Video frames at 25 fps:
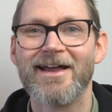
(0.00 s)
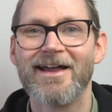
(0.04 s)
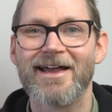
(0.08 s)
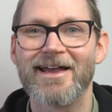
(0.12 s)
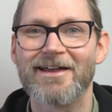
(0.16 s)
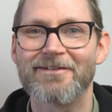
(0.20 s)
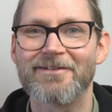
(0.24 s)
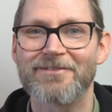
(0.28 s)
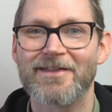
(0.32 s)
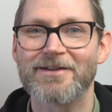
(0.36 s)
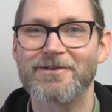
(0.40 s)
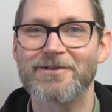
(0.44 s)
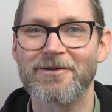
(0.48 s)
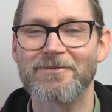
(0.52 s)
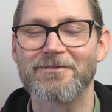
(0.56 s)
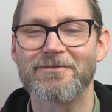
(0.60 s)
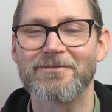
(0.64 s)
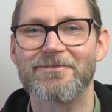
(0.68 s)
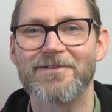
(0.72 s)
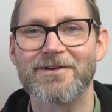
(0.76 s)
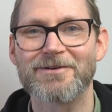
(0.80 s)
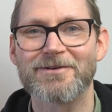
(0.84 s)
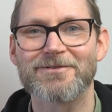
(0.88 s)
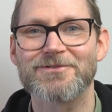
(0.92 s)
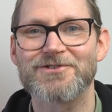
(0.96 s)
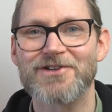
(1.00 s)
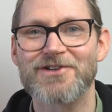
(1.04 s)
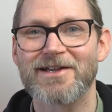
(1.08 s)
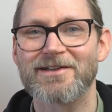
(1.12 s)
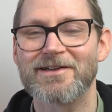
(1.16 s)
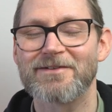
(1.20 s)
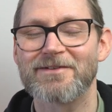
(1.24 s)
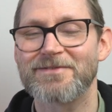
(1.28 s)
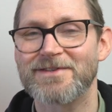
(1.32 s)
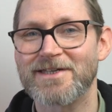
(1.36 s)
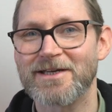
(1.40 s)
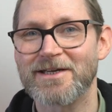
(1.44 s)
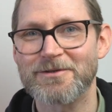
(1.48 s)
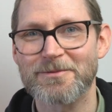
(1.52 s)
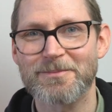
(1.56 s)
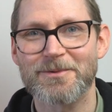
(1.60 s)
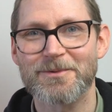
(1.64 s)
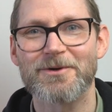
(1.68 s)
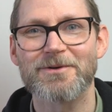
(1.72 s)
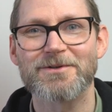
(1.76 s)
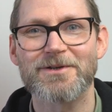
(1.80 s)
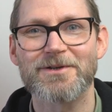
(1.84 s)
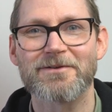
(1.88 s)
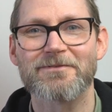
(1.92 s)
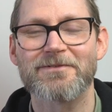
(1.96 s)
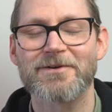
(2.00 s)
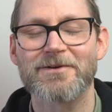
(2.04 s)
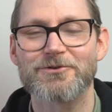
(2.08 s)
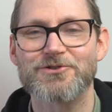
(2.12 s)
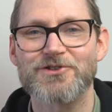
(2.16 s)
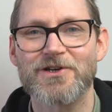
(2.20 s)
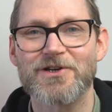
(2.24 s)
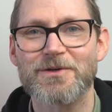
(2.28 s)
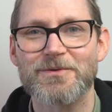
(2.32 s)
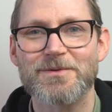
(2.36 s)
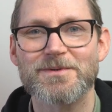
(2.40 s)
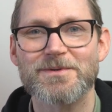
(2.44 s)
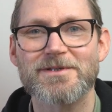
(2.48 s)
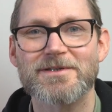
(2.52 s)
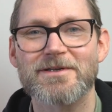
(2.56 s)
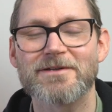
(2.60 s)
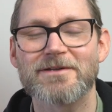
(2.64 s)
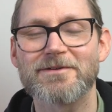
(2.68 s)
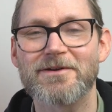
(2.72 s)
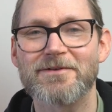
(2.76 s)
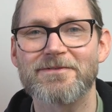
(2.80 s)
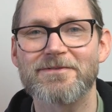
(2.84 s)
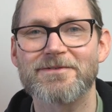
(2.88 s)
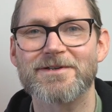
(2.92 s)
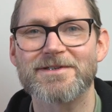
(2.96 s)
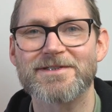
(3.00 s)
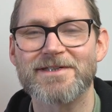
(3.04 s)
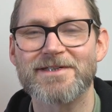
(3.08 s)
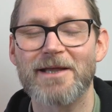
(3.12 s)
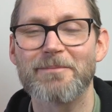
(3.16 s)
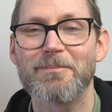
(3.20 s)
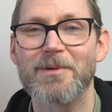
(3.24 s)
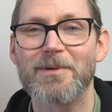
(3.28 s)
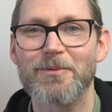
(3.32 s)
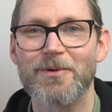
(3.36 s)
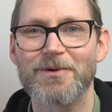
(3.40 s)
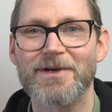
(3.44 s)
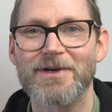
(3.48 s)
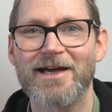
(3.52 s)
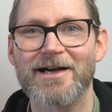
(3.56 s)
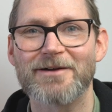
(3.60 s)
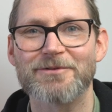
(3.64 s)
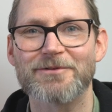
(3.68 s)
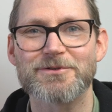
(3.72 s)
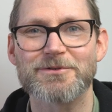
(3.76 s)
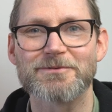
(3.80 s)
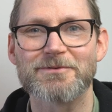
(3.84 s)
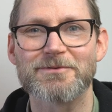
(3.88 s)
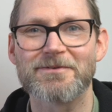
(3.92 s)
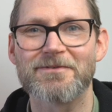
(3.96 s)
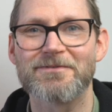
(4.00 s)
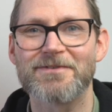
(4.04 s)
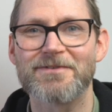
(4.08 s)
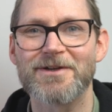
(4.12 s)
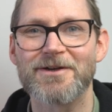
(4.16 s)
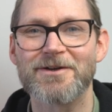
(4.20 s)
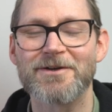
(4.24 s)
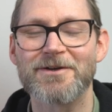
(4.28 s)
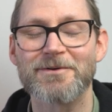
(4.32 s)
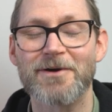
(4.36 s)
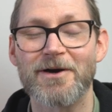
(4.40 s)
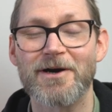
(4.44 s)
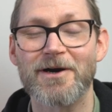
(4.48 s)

if they don't feel gen- if ZWO don't feel generous enough to send me one out to review,